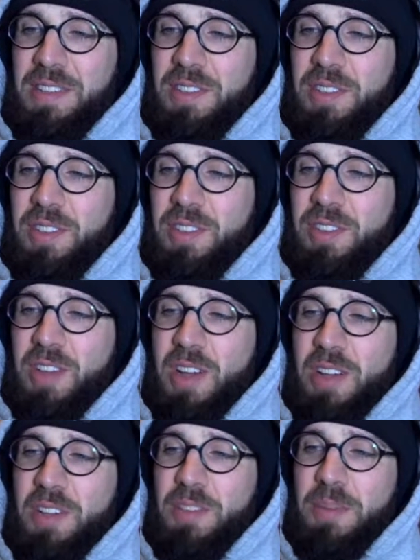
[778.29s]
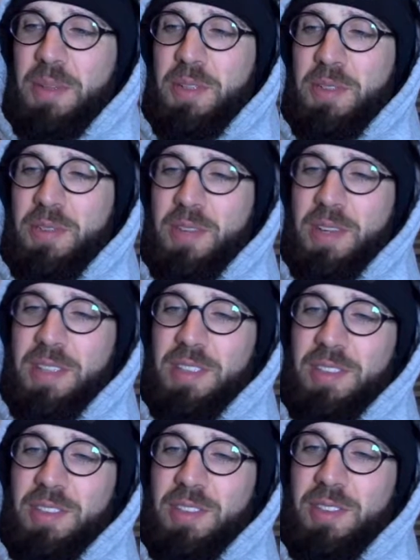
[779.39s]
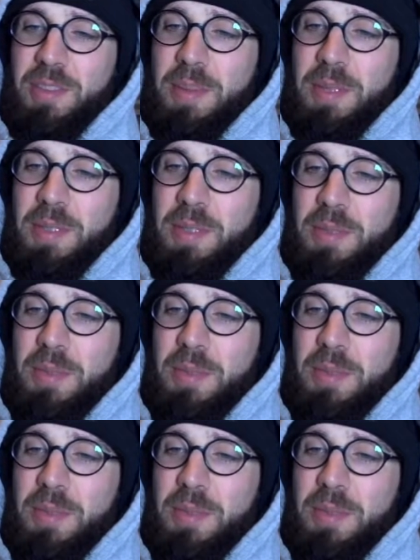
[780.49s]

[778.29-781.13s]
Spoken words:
such as call a special friend, listen to special